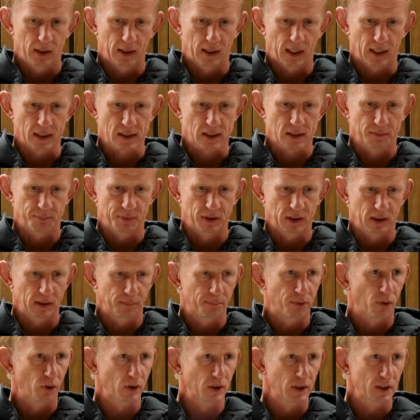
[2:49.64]
it has to be
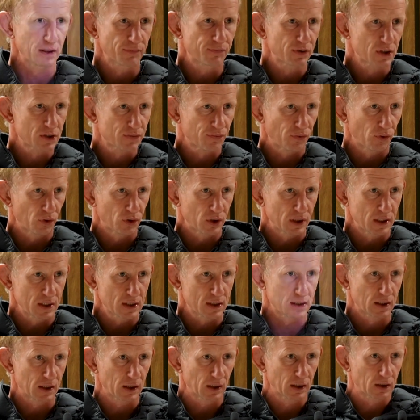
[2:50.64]
a point of difference for it,
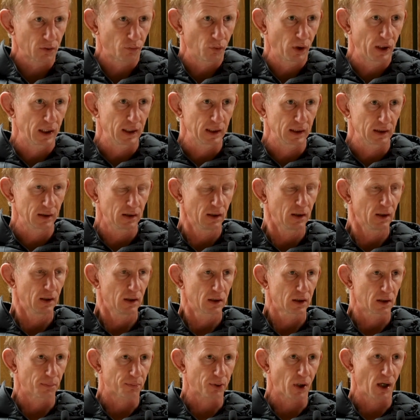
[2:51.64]
isn't it? The way
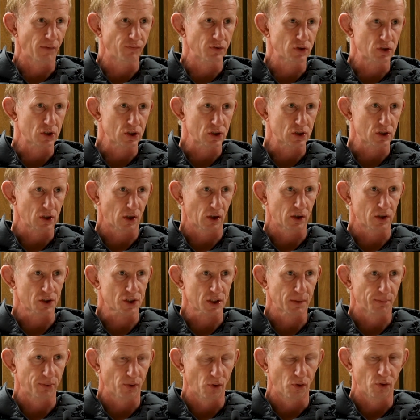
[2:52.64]
the provinces are
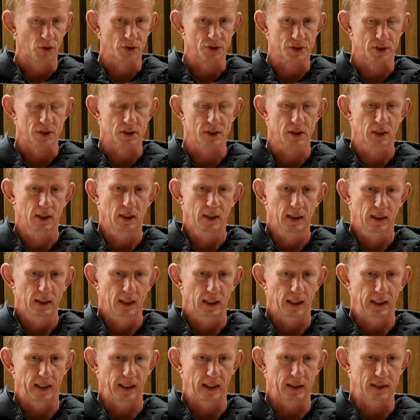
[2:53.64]
supported,
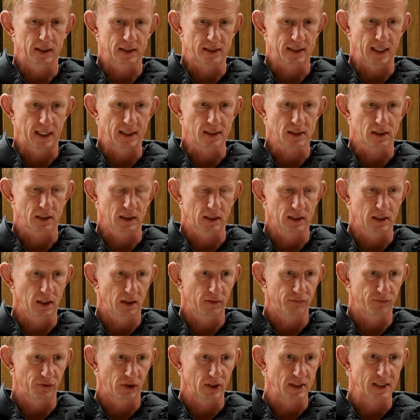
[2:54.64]
the sense
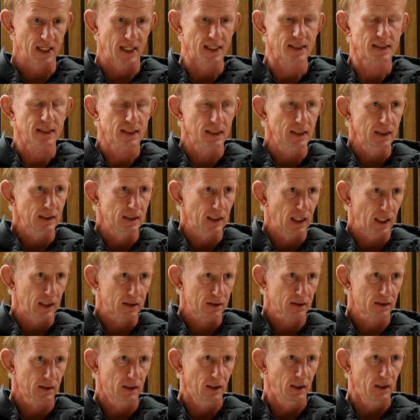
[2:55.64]
of identity
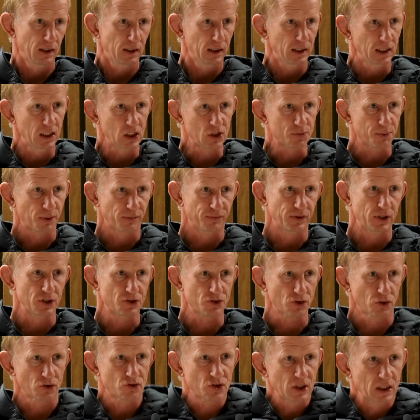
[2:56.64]
that each
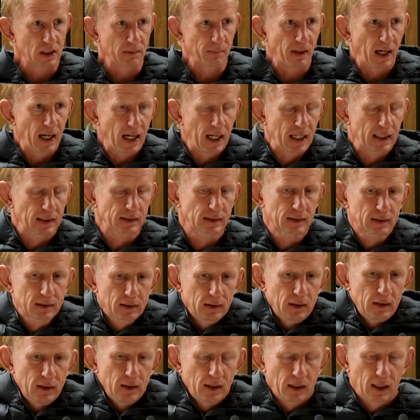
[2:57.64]
provincial team has.
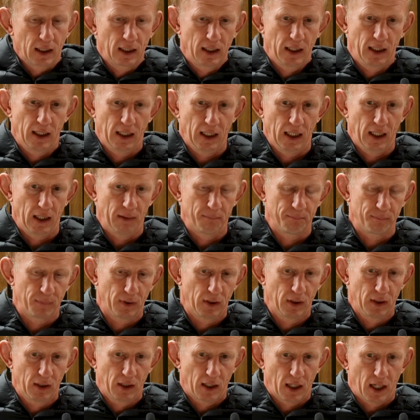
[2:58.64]

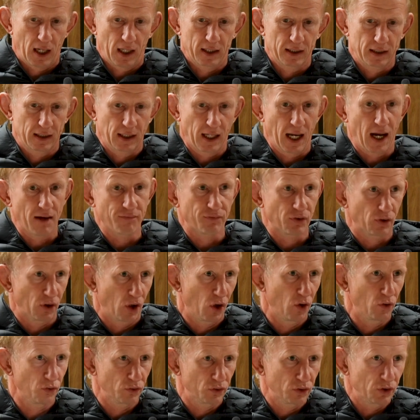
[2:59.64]
And they have their
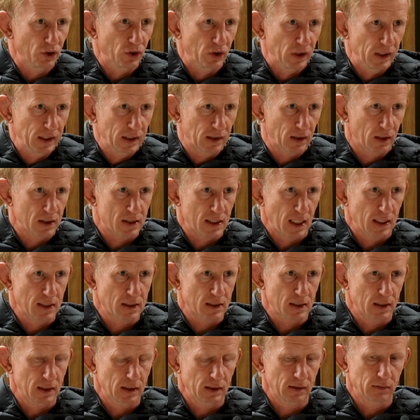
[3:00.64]
own unique
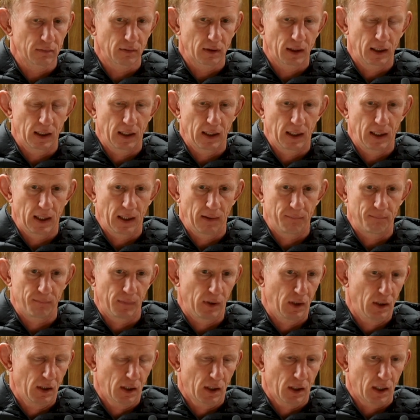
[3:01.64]
identity, and
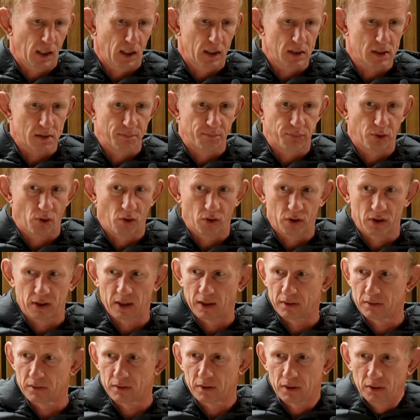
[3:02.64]
it's important
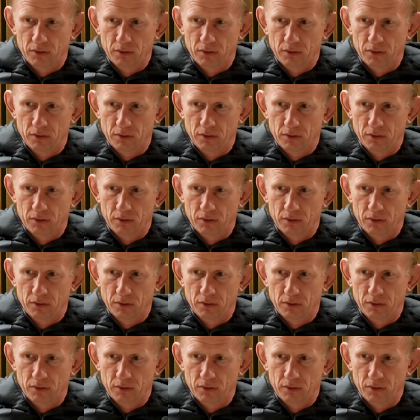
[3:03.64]
that